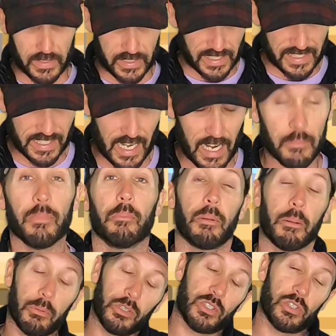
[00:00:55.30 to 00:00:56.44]
was his name, but
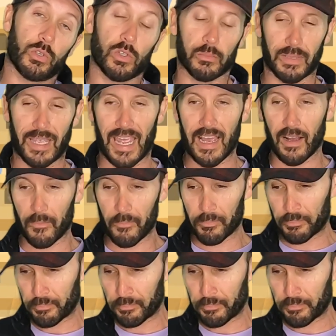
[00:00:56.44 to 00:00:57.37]
people used to call him Cal.